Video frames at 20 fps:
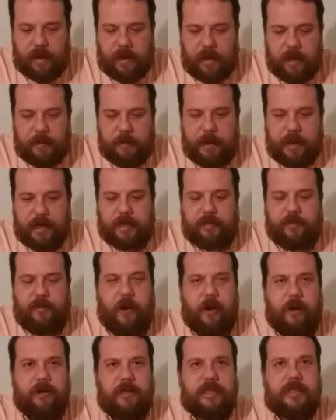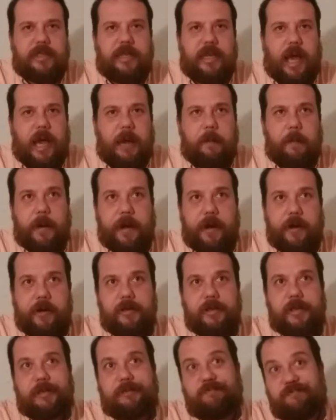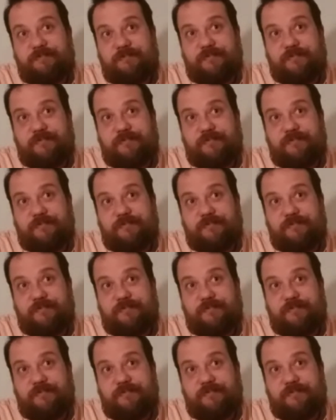I mean, as far as light beers,